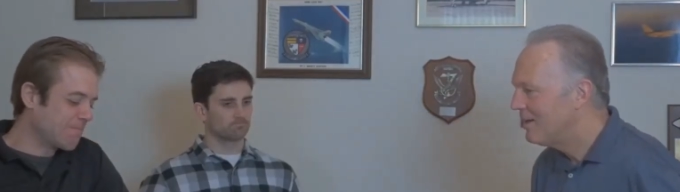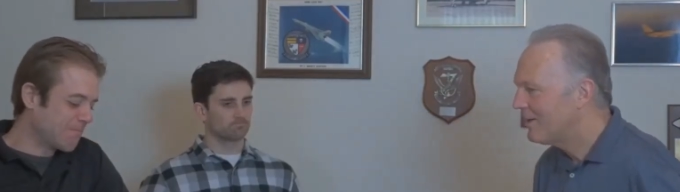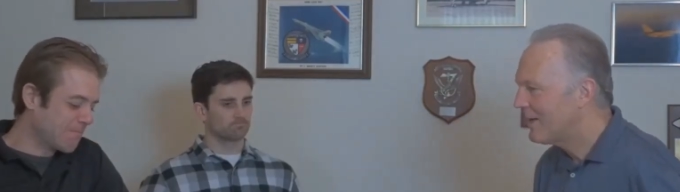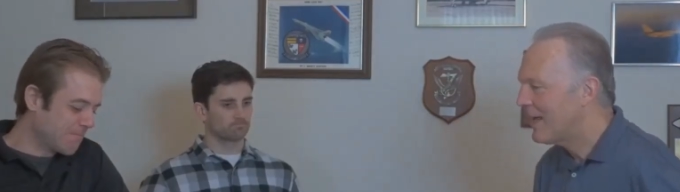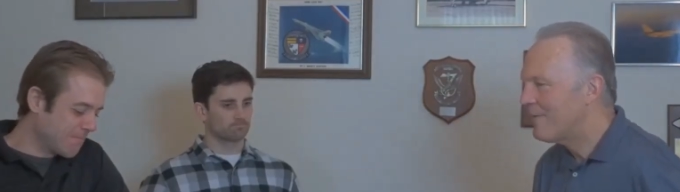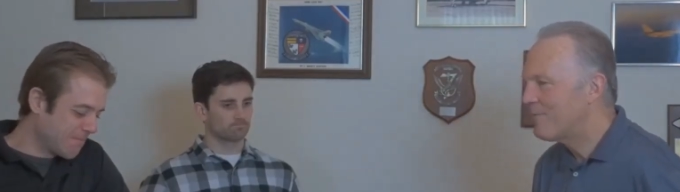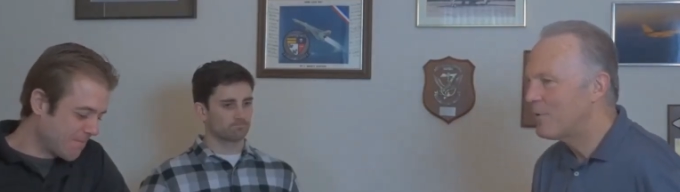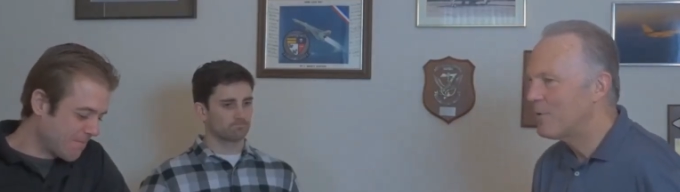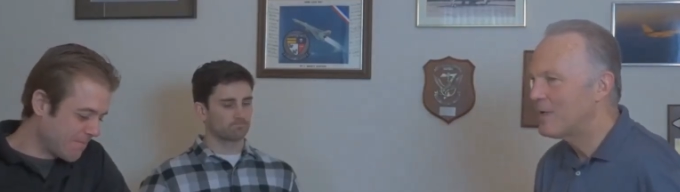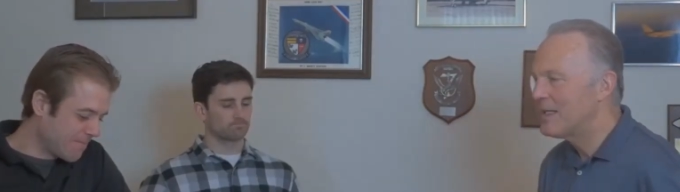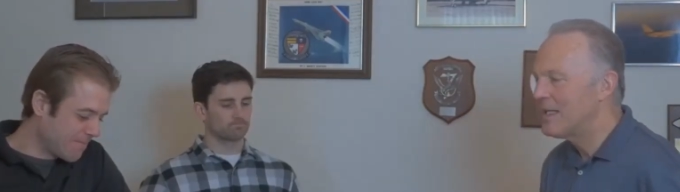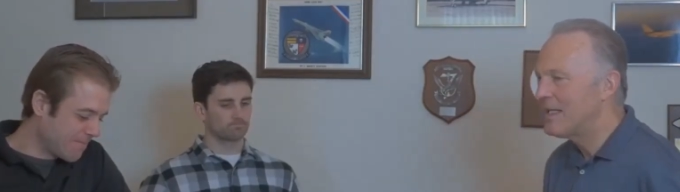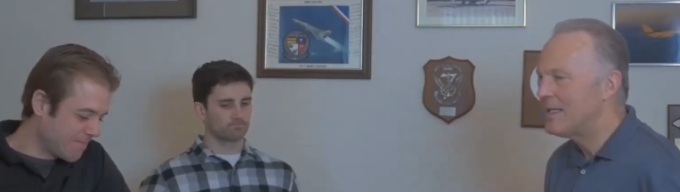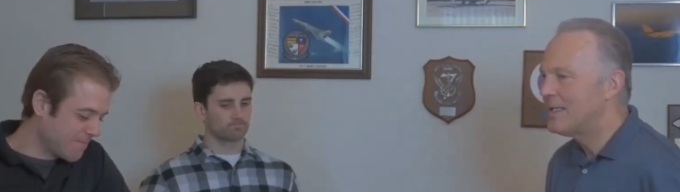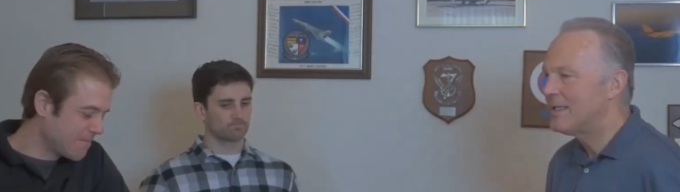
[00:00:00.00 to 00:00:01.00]
Speaker 1: Okay, if you're in
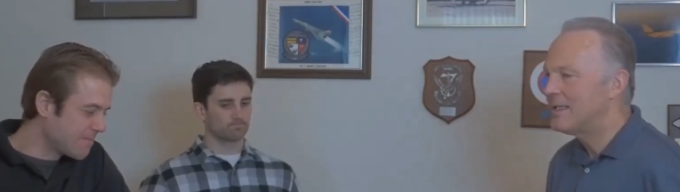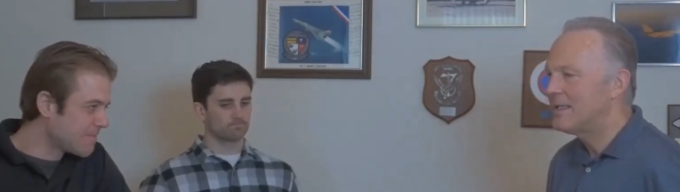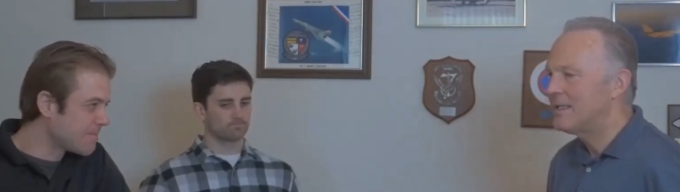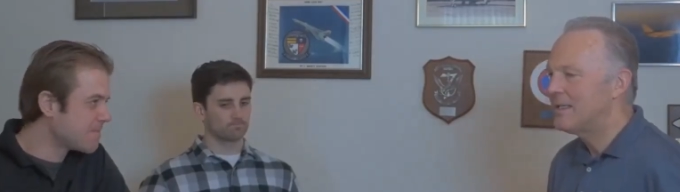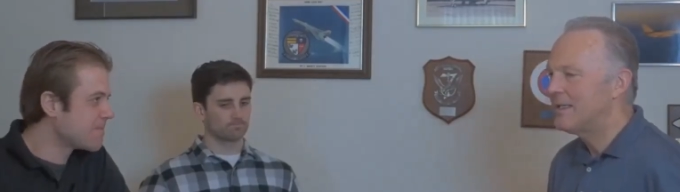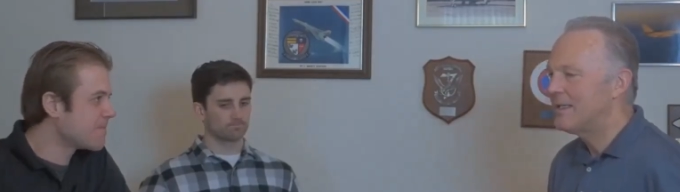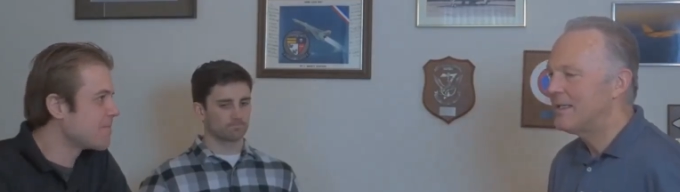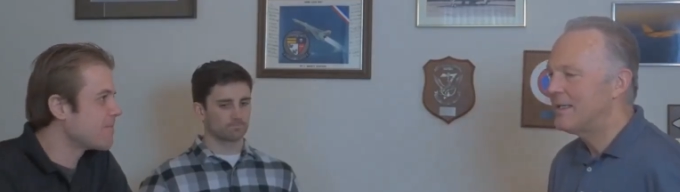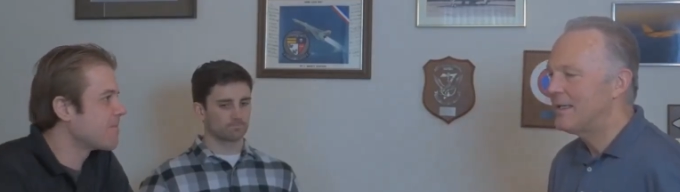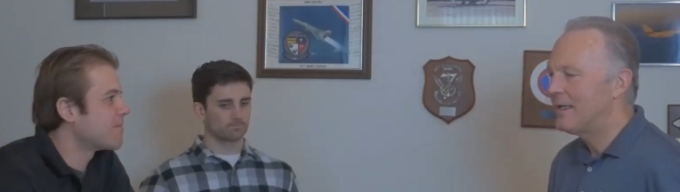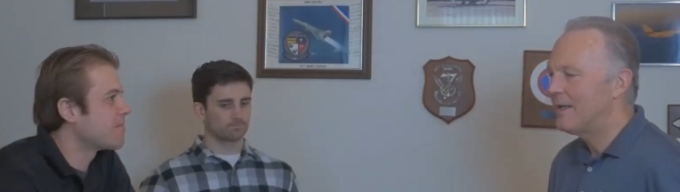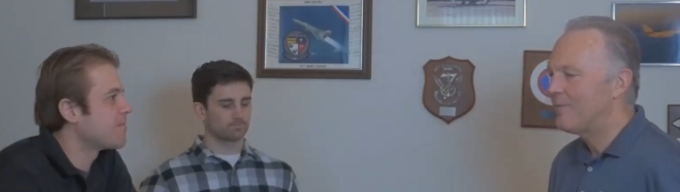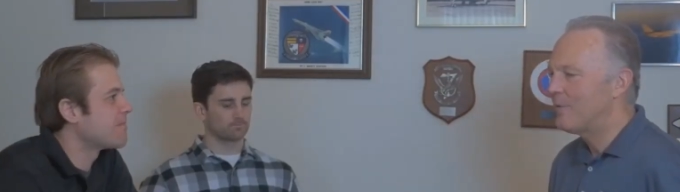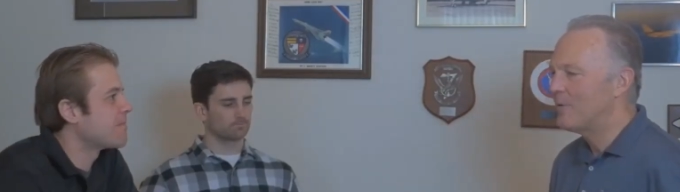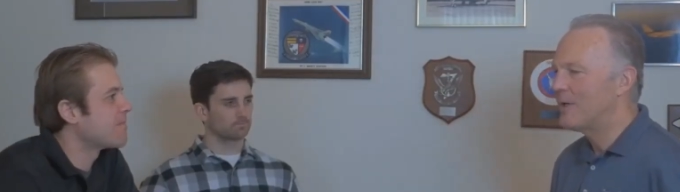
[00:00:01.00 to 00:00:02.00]
the
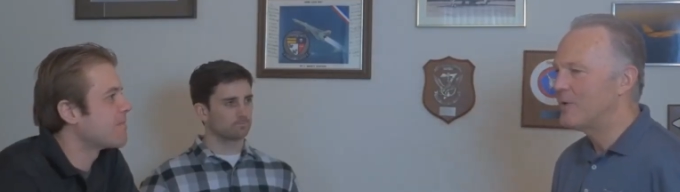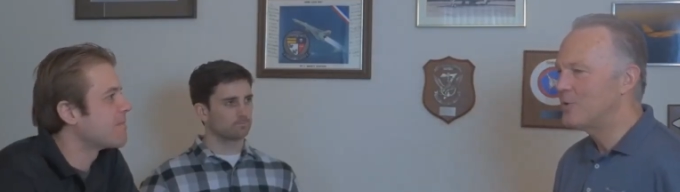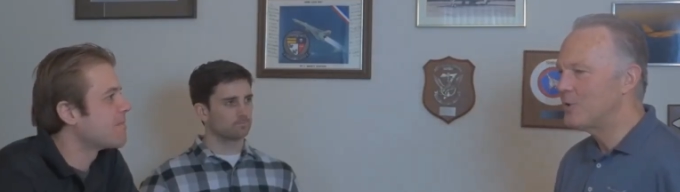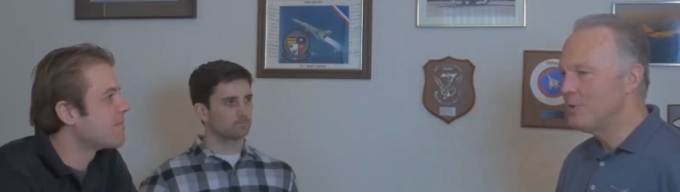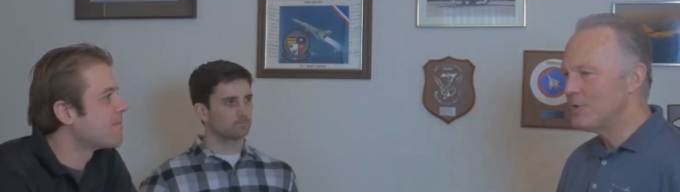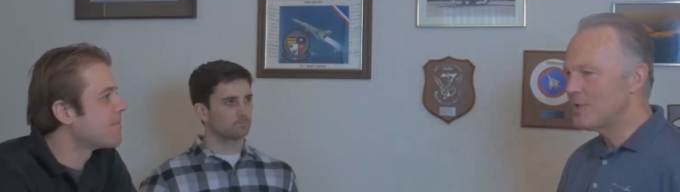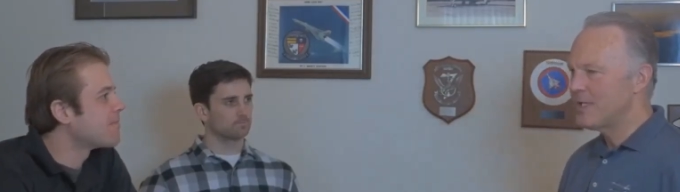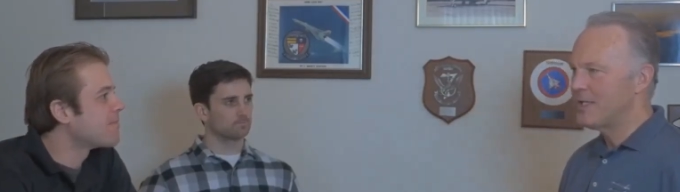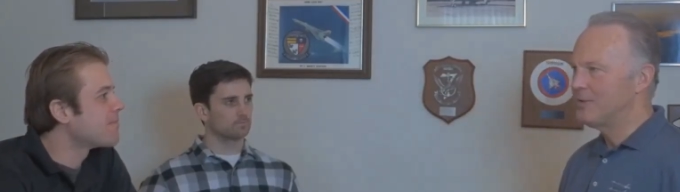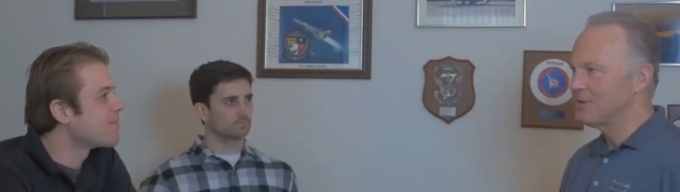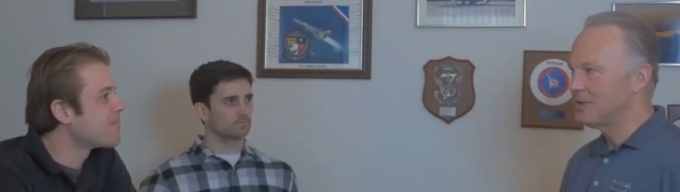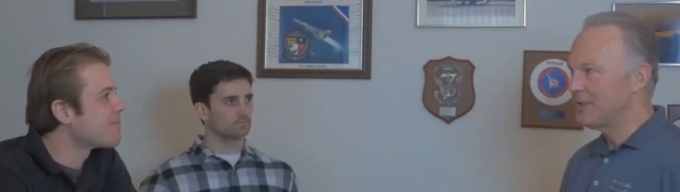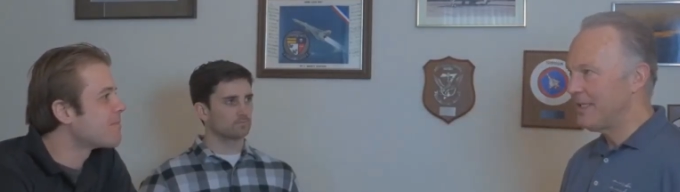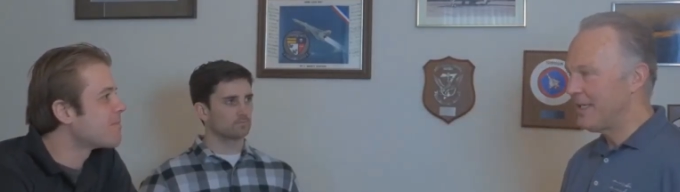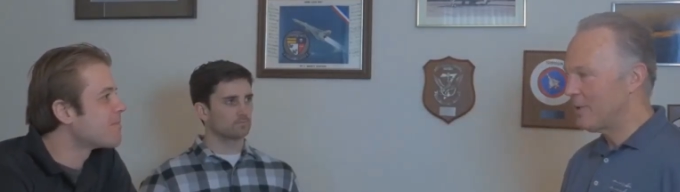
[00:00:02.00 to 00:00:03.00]
if you're in two
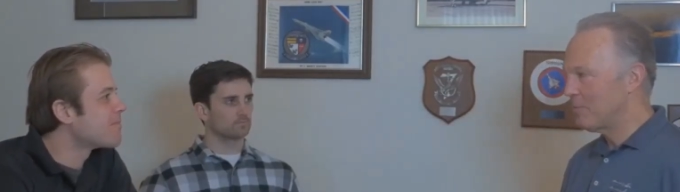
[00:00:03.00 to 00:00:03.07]
single-seat